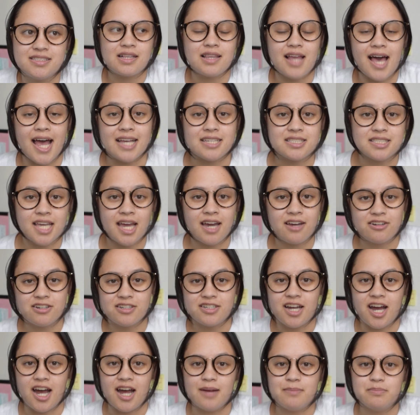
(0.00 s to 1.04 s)
glass
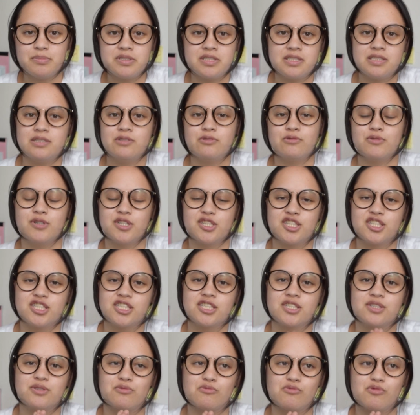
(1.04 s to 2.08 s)
countertops,
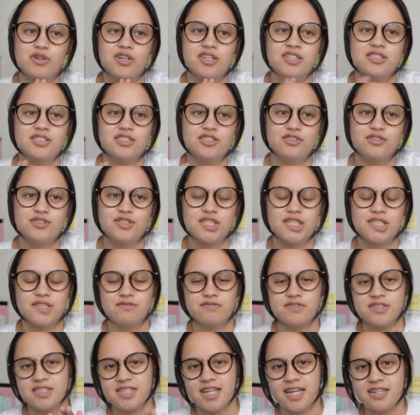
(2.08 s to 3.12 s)
which was used of
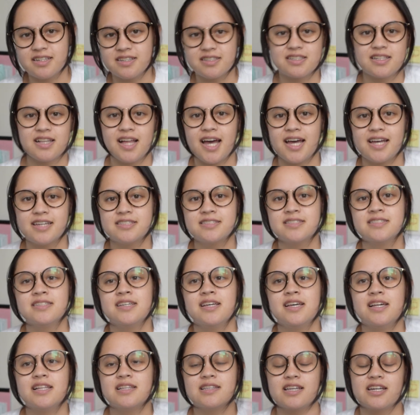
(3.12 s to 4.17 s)
recycled glass
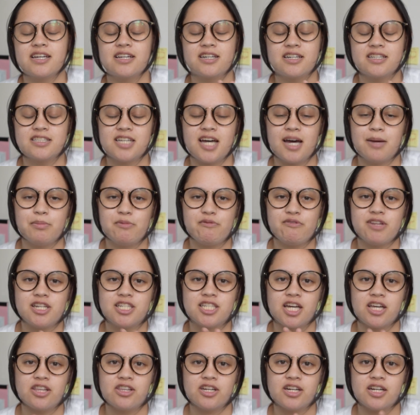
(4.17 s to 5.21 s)
layered on top of each
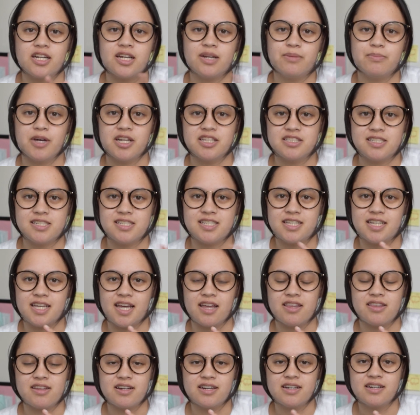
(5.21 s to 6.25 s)
other and melted
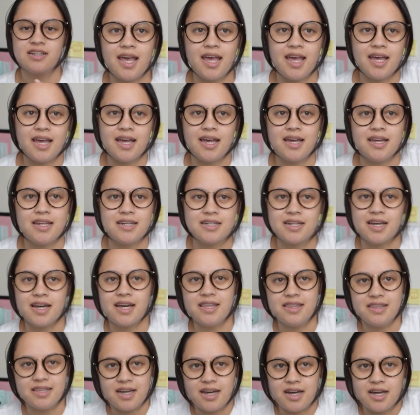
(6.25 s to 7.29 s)
together. And I
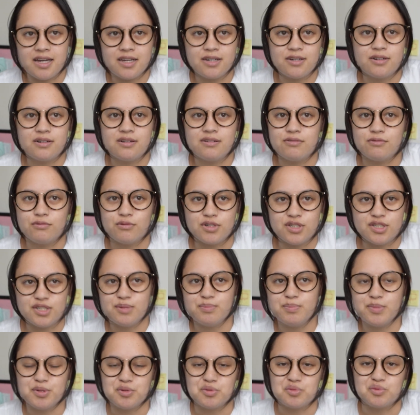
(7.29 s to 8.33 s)
thought, wouldn't it
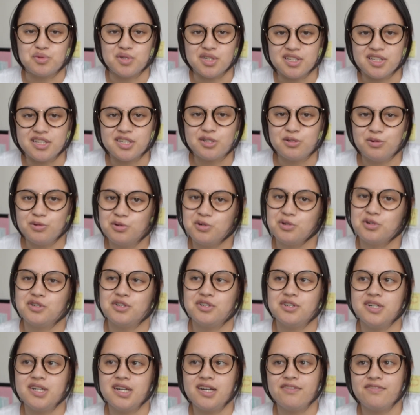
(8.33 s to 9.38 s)
be really
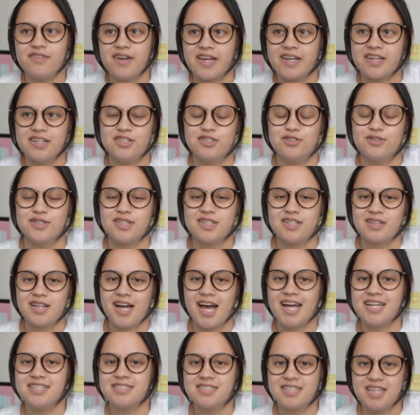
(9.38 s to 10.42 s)
cool if I could do a
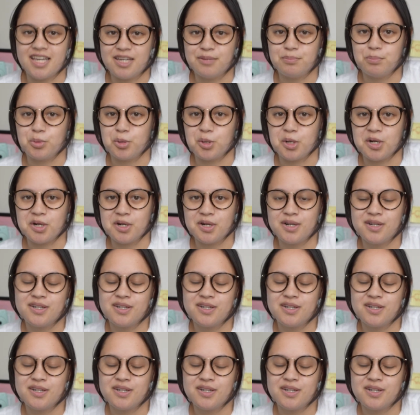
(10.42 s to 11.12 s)
glass skateboard?